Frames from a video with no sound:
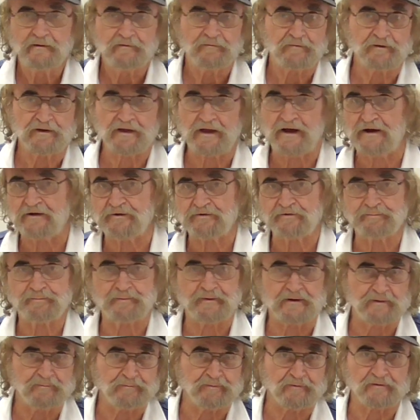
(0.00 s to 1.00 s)
the counter
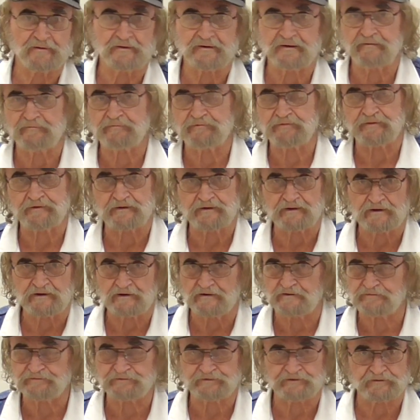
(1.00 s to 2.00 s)
people and everything
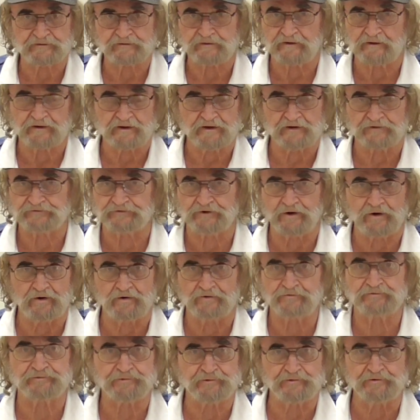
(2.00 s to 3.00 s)
else, it gets
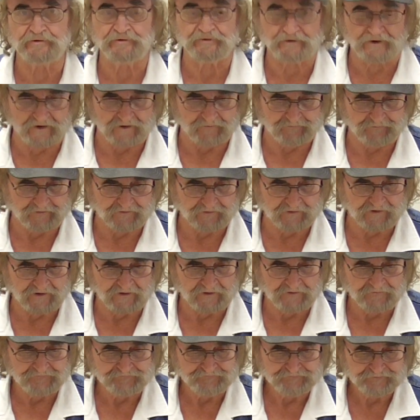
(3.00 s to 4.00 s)
all screwed up,
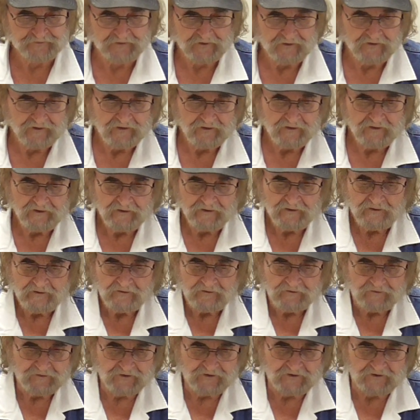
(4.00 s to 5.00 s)
okay?
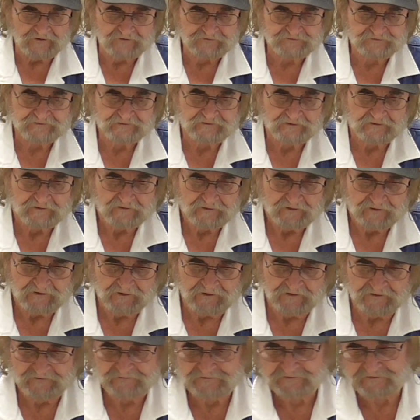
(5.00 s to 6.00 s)
This
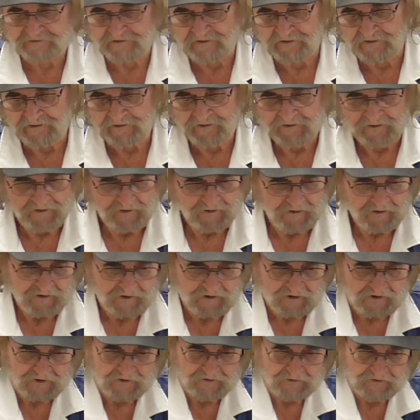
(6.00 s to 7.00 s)
is
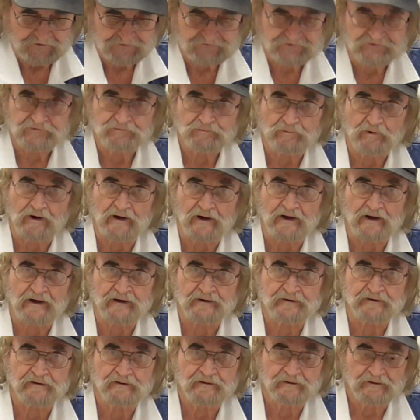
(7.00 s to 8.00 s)
8 inches
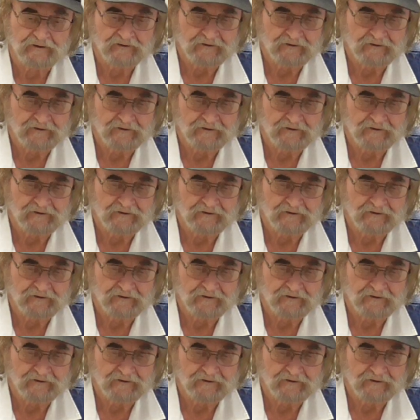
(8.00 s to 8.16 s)
wide,